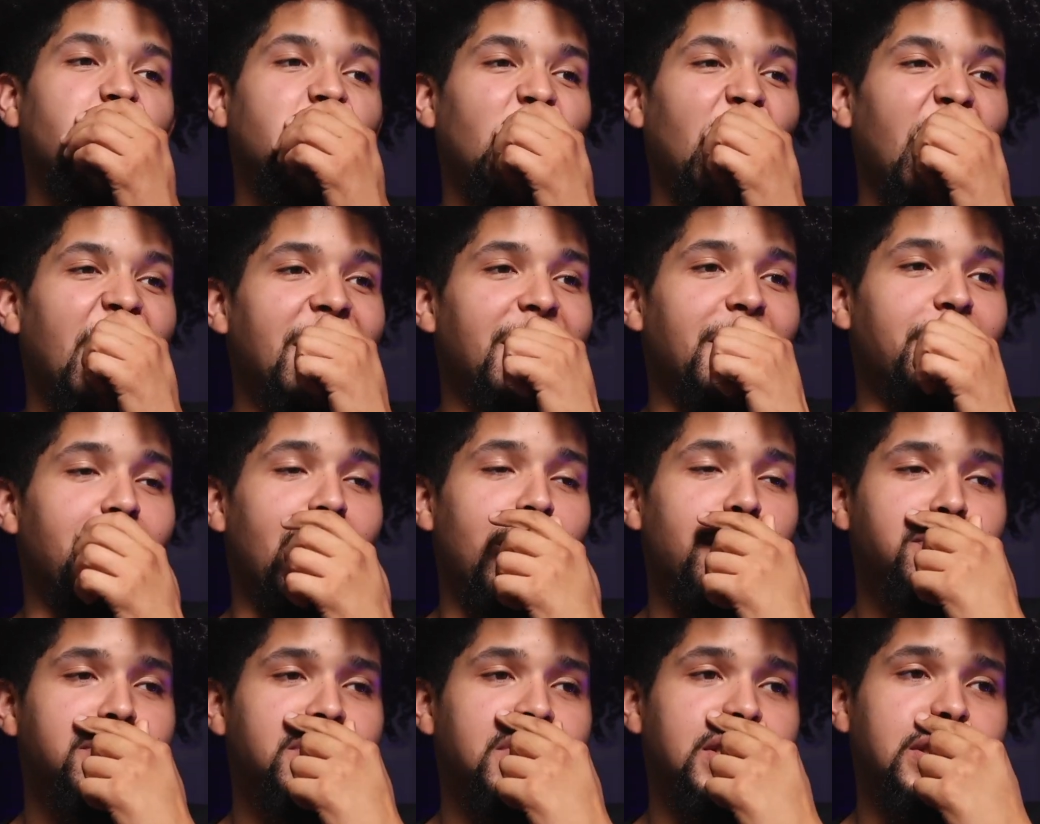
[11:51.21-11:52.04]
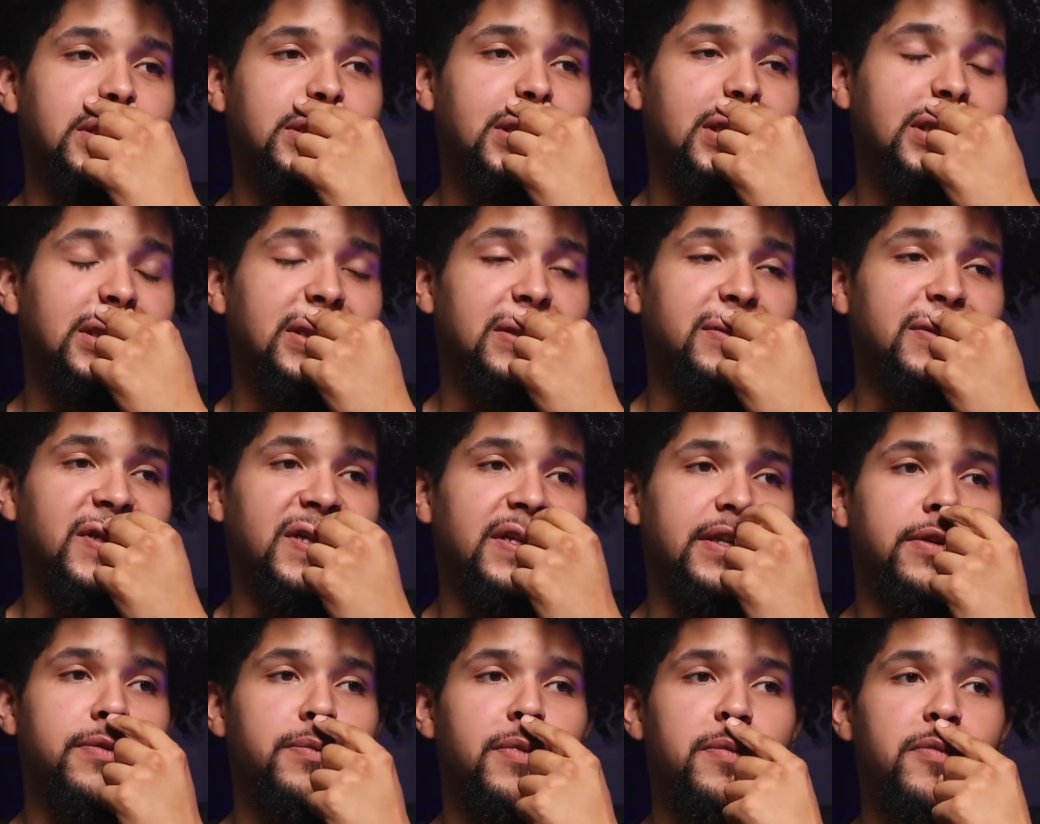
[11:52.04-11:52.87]
Damn, I was gonna say
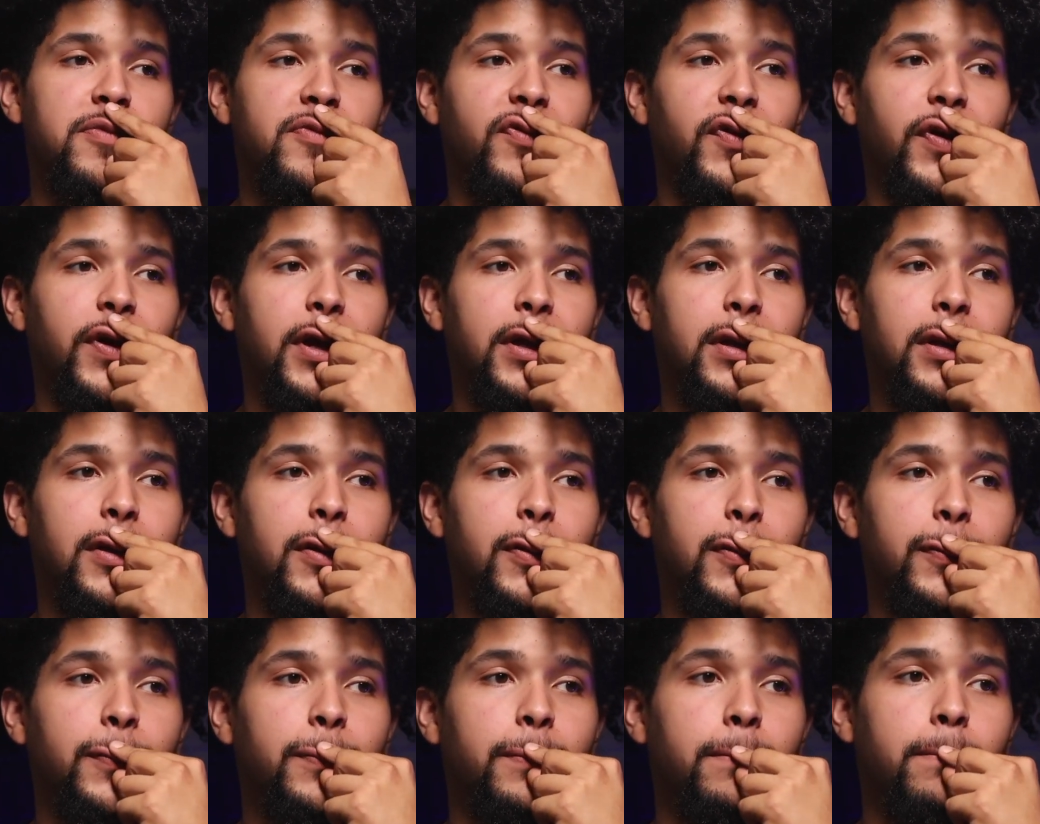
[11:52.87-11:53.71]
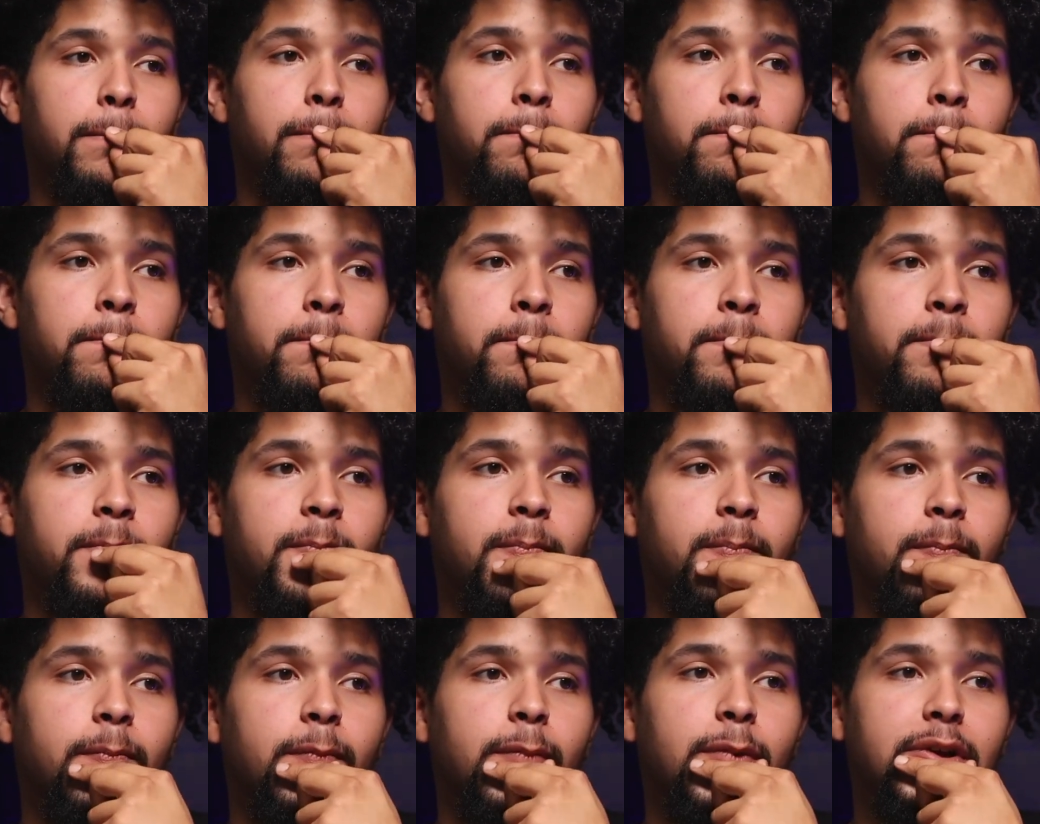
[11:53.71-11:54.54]
something. You made me forget now.
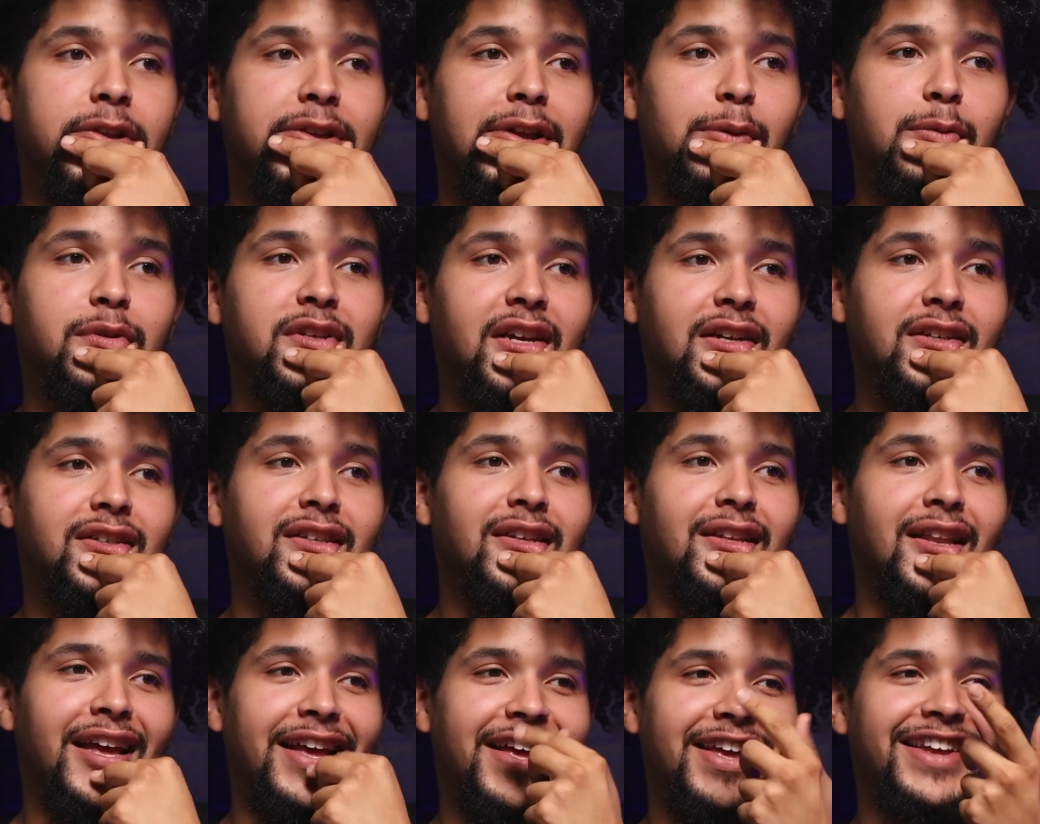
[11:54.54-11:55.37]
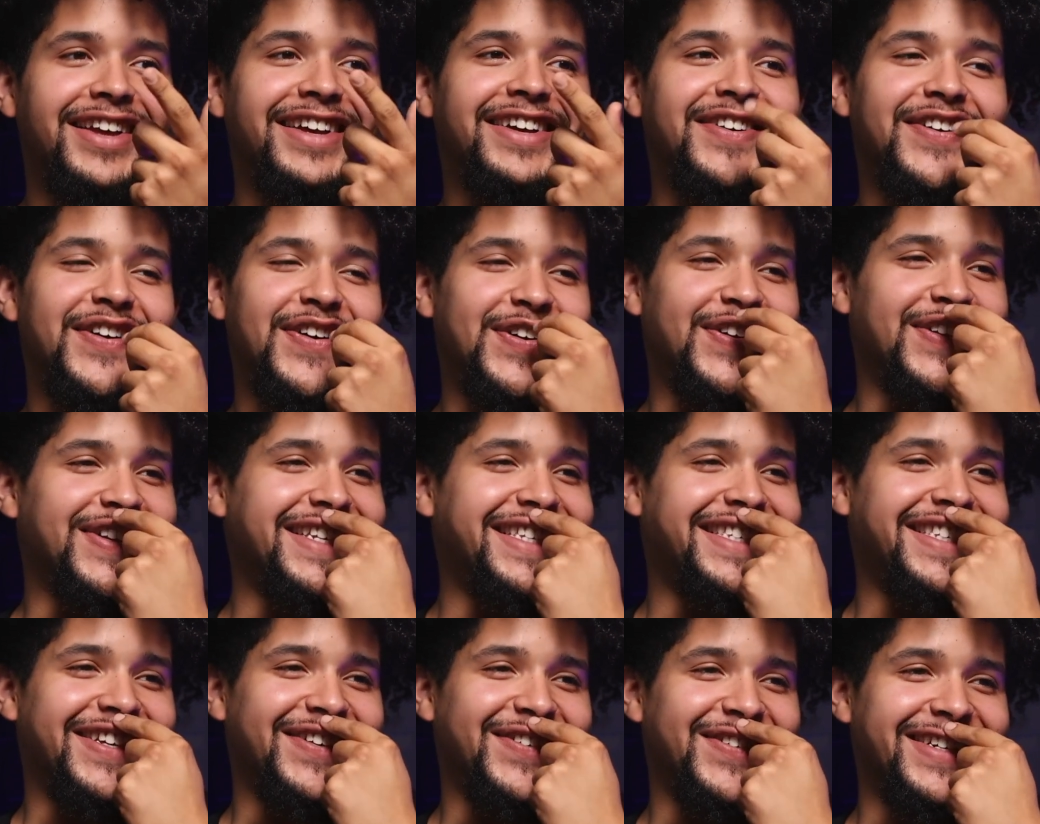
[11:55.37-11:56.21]
That was actually like the
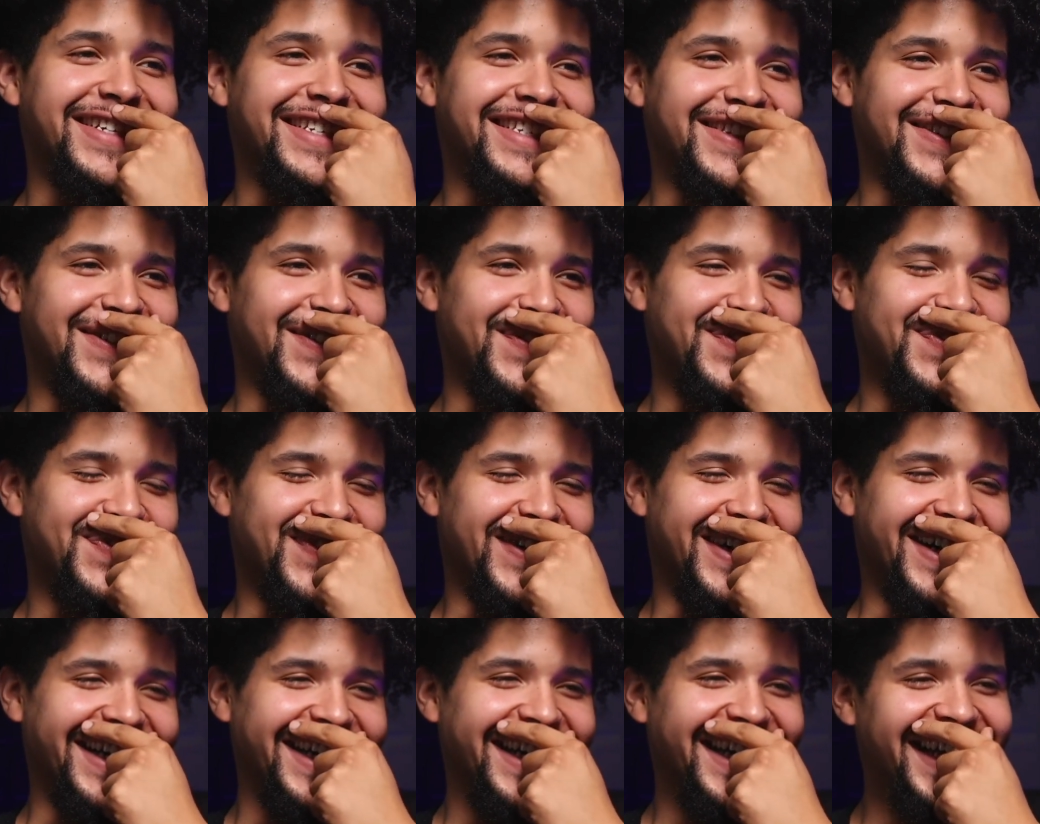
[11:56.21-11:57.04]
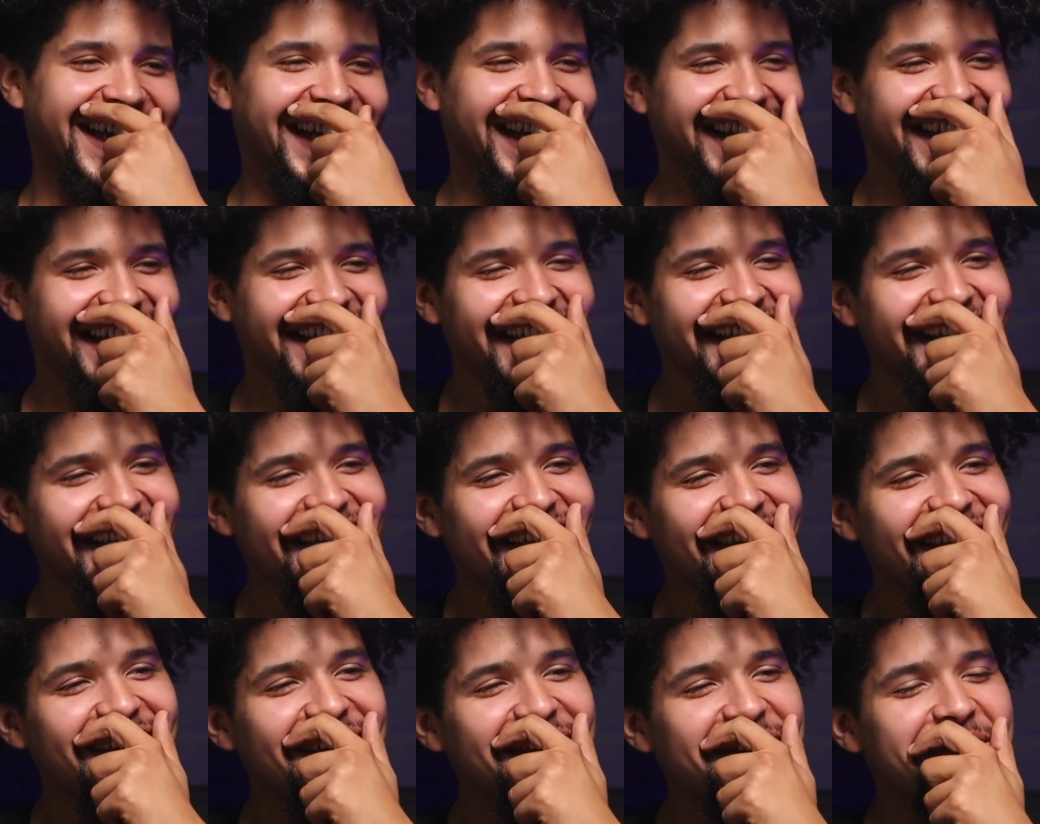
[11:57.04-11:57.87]
serious though. Fuck. You
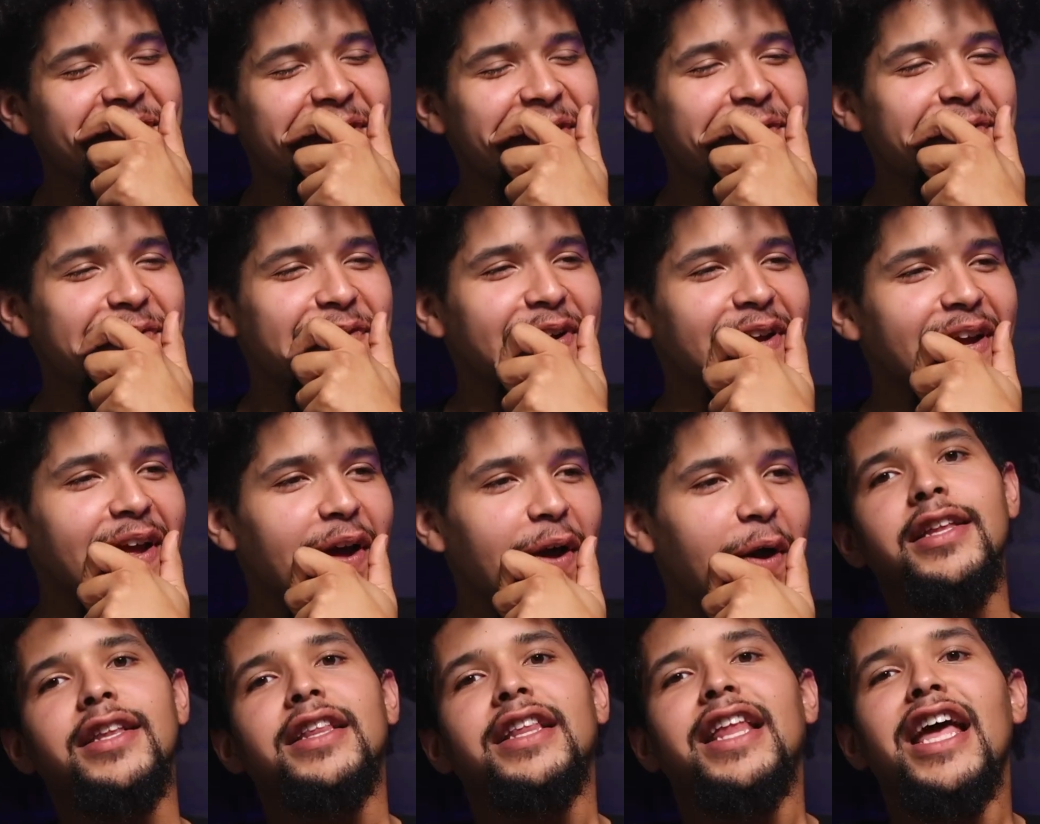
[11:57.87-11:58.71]
made me forget.